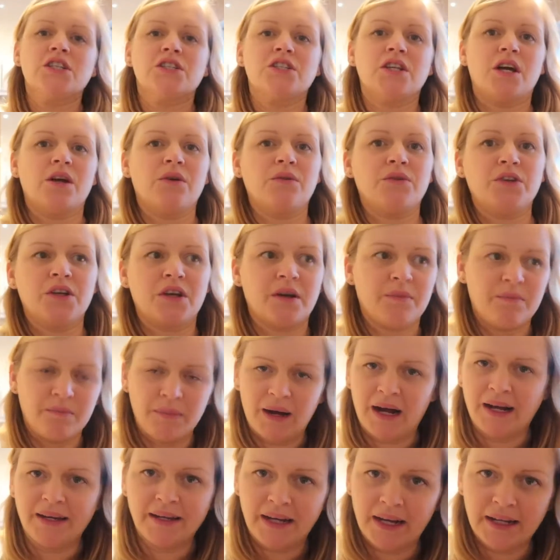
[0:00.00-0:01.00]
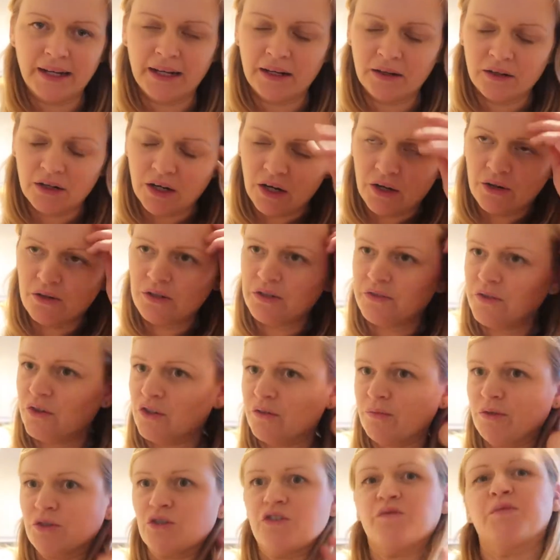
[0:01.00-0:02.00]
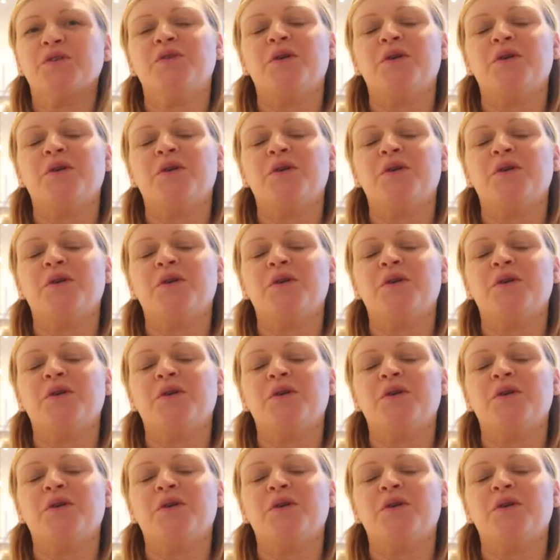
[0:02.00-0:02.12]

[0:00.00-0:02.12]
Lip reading: so you can buy like little clothes for them and stuff.